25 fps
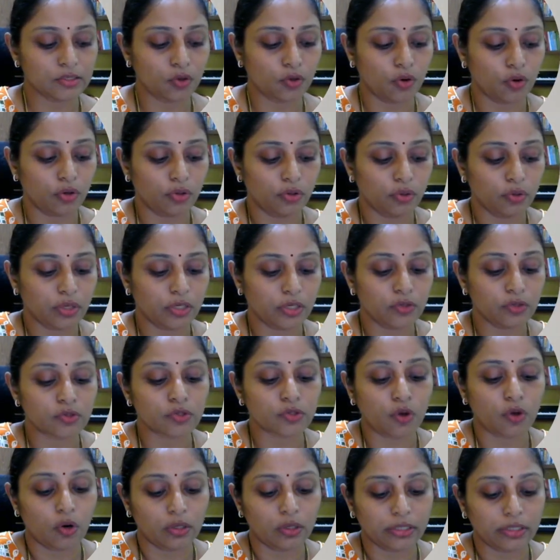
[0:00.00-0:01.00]
or you can use
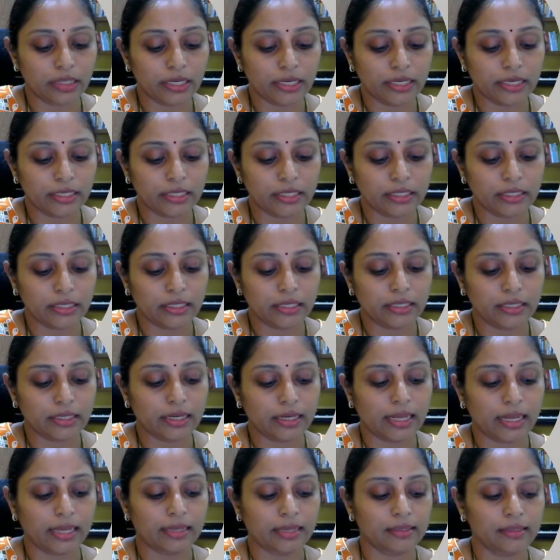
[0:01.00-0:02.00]
alternate interior
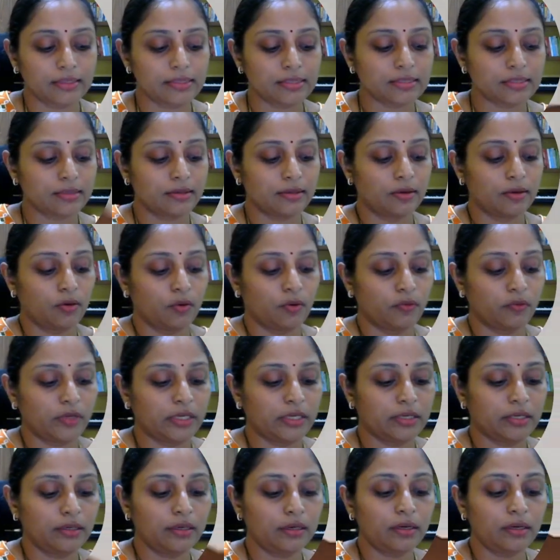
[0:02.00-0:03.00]
angles over
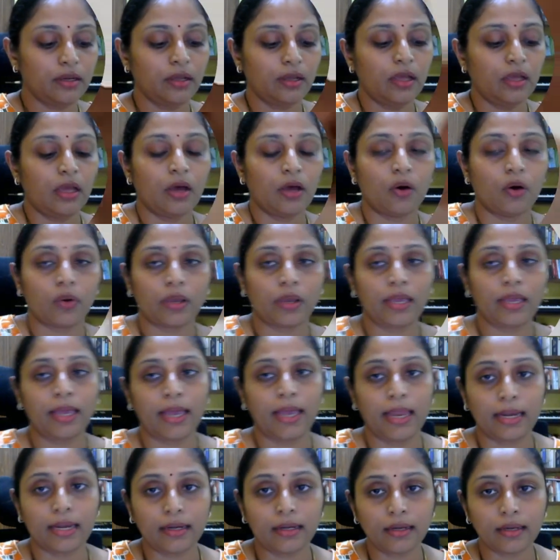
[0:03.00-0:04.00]
here. Okay,
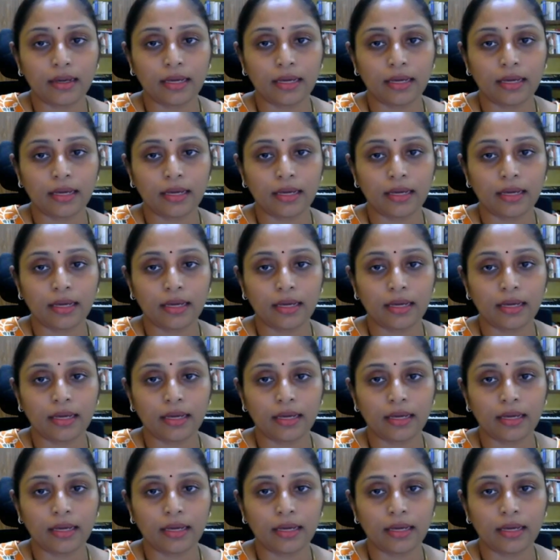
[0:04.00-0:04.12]
and